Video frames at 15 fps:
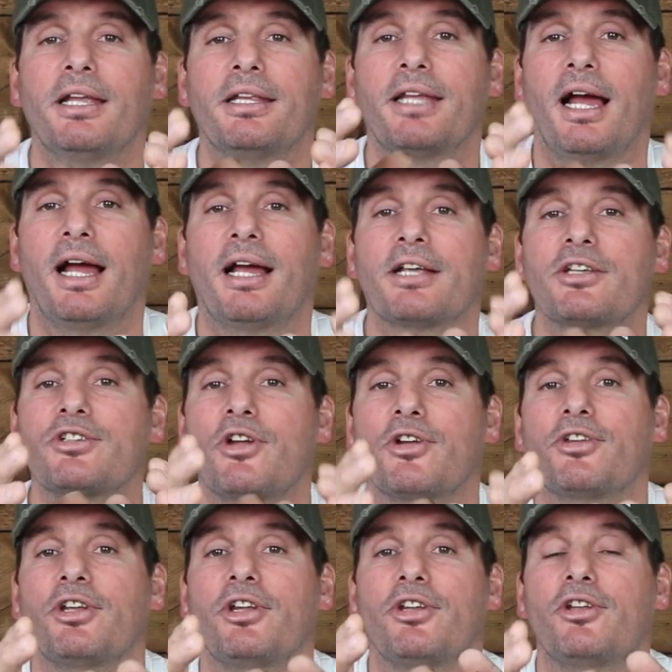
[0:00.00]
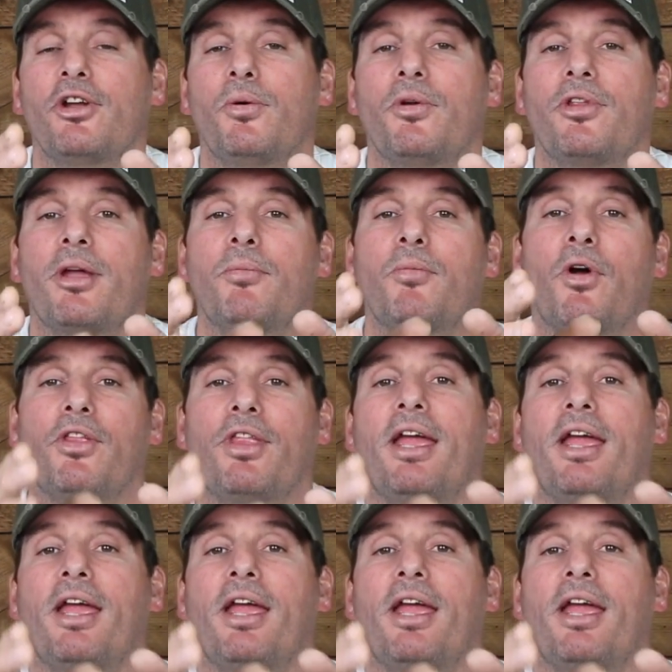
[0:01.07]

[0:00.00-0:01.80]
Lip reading: That has nothing to do with them. What